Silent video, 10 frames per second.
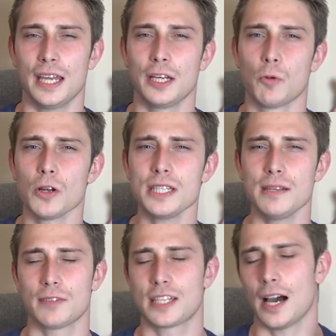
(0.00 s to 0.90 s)
it wasn't
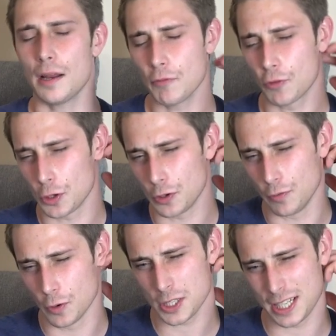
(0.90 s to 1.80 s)
even time for
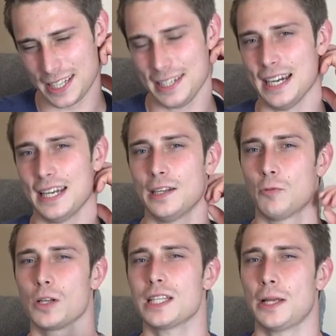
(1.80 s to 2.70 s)
university yet. It
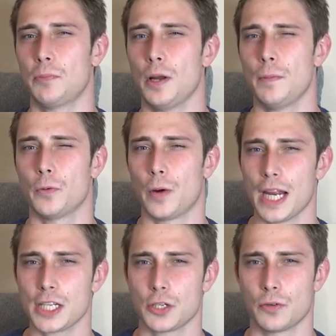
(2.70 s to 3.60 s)
was like a
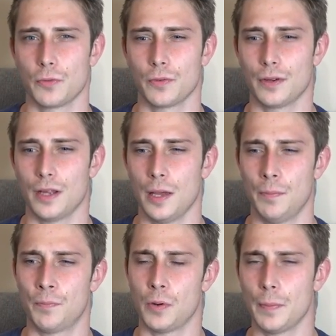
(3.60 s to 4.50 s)
preparation
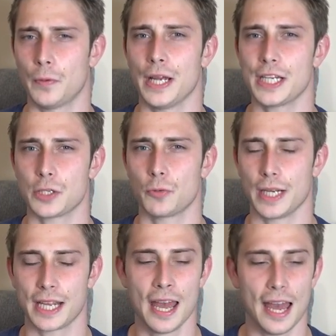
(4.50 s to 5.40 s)

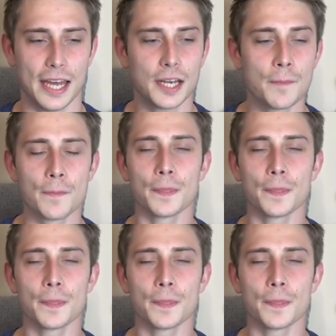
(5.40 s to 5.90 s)
week. And